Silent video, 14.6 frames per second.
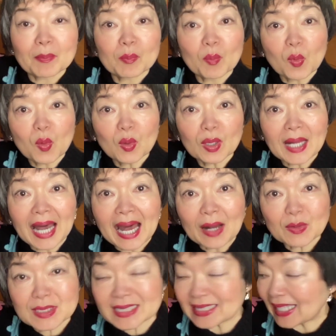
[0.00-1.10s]
more
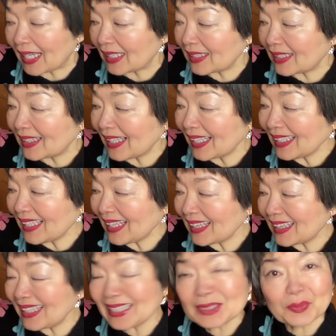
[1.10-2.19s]
outside than
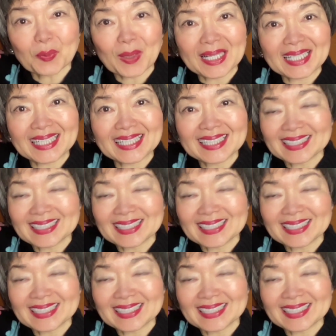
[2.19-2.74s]
this one.